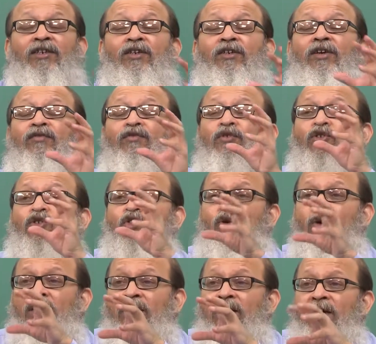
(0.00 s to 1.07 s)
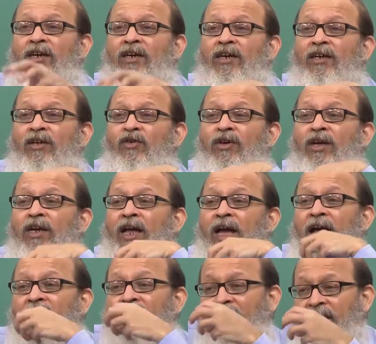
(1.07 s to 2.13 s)
If you show anger, you can
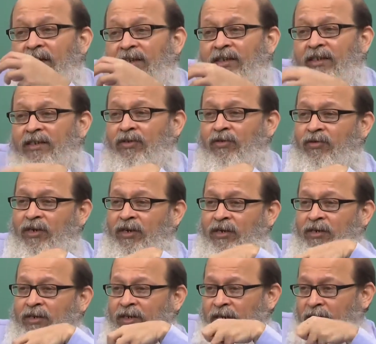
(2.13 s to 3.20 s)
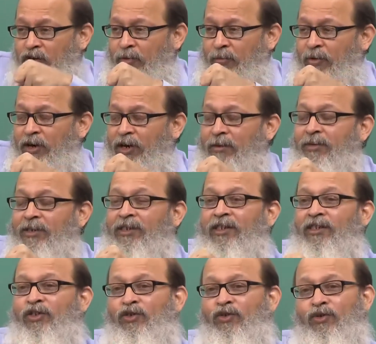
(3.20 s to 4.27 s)
act like this, you can train your body
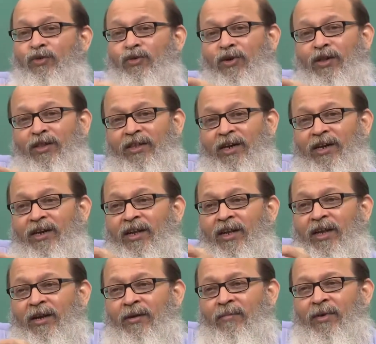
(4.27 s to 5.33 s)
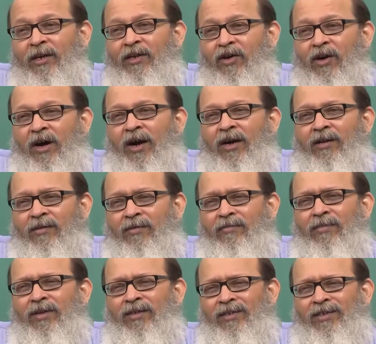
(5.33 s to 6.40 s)
muscles to do all that, but your heart
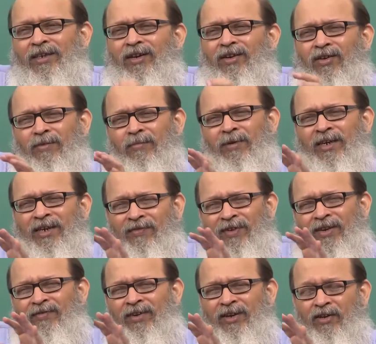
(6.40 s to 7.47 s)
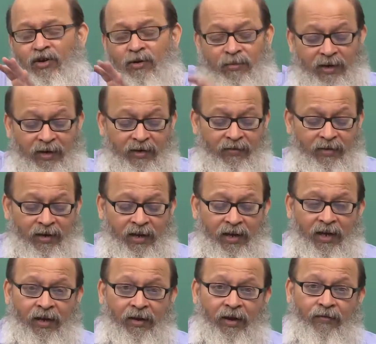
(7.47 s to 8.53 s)
may still not be at a very normal level.
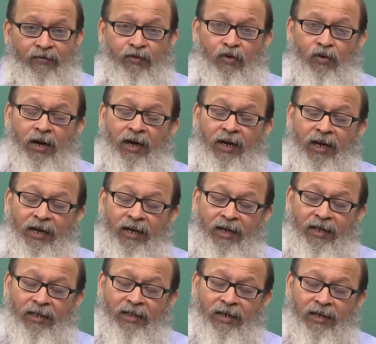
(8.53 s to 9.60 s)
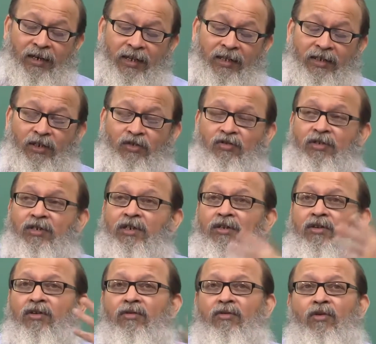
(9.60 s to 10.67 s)
If you get angry in the real situation,
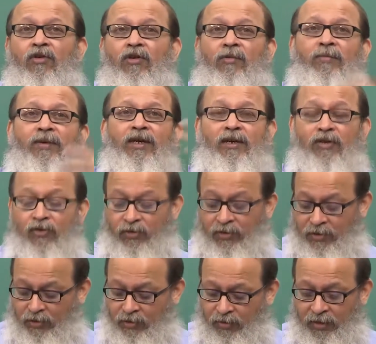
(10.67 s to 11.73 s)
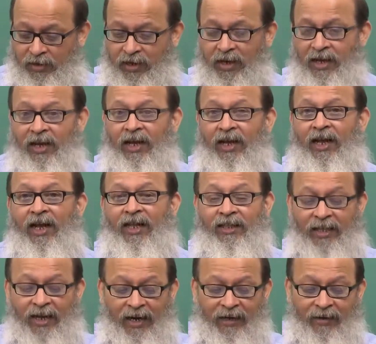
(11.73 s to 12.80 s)
your whole being goes into it, and
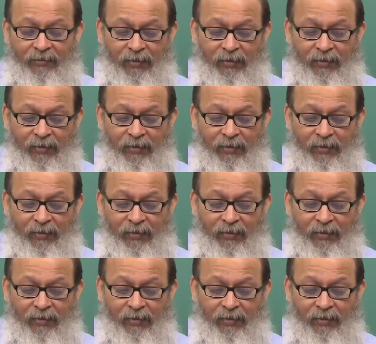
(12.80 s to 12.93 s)
that